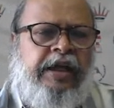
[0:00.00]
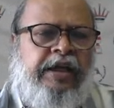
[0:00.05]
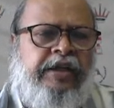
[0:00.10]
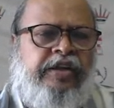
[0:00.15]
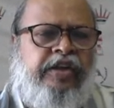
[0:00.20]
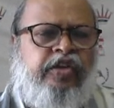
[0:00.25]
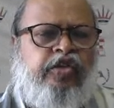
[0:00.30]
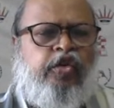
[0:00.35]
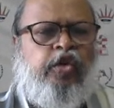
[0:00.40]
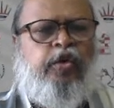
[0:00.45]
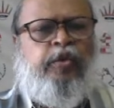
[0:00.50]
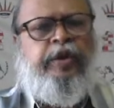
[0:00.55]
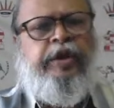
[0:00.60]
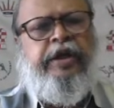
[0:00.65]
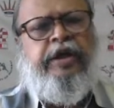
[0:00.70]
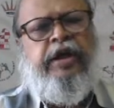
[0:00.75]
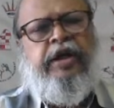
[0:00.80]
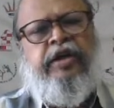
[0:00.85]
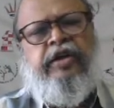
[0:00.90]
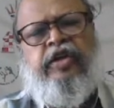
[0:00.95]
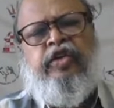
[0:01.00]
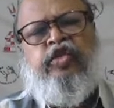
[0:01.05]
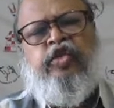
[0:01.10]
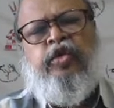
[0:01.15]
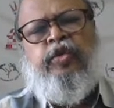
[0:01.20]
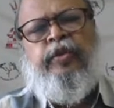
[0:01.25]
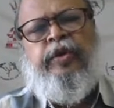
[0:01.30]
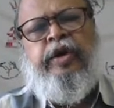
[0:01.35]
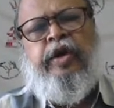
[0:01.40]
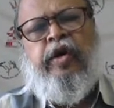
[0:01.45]
this
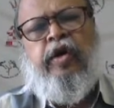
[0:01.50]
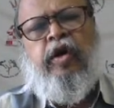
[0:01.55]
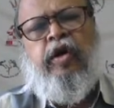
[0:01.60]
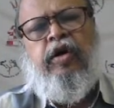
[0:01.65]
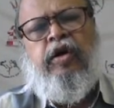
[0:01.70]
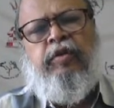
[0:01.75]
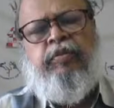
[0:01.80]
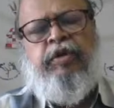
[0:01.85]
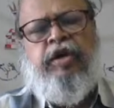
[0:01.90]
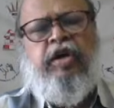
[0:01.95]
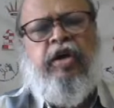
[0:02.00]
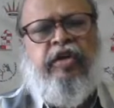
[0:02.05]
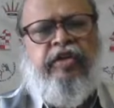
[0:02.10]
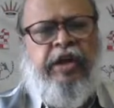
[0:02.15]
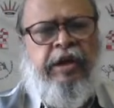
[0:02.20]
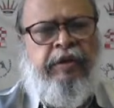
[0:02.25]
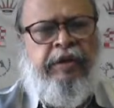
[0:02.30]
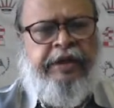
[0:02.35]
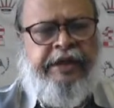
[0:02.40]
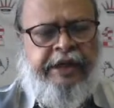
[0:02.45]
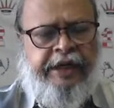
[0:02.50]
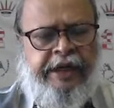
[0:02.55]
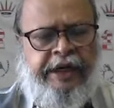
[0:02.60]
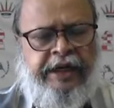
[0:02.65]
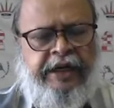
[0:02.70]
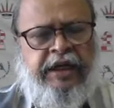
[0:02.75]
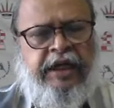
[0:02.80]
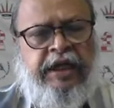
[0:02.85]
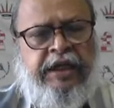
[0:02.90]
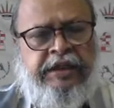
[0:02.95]
should be draw, because I will
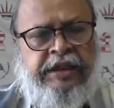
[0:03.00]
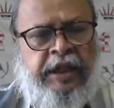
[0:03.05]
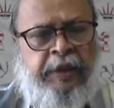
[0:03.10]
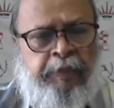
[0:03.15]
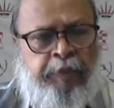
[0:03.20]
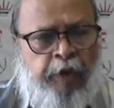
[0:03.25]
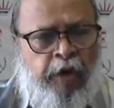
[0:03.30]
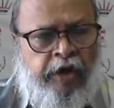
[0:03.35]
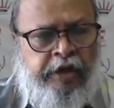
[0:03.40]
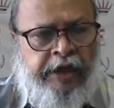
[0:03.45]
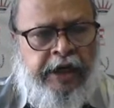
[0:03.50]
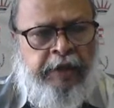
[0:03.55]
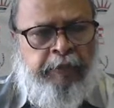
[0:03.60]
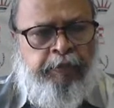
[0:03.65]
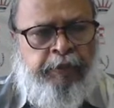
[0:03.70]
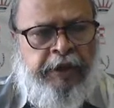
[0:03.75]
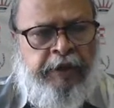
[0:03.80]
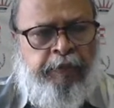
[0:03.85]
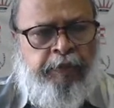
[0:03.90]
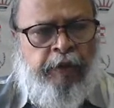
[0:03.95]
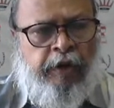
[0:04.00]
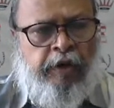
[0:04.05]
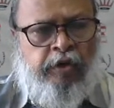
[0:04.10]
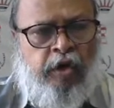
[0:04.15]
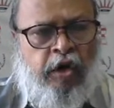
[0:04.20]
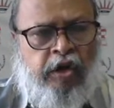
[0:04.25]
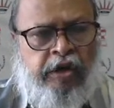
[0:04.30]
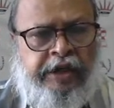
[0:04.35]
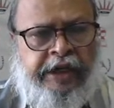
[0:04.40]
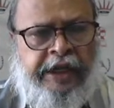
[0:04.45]
trade the important b pawn,
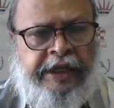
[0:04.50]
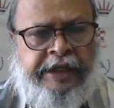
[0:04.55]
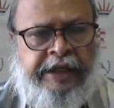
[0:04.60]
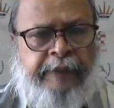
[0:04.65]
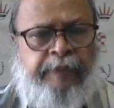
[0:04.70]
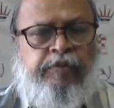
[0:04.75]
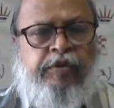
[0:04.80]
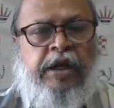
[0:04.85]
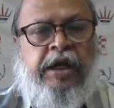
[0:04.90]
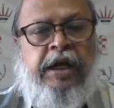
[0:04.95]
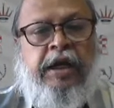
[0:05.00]
not taking.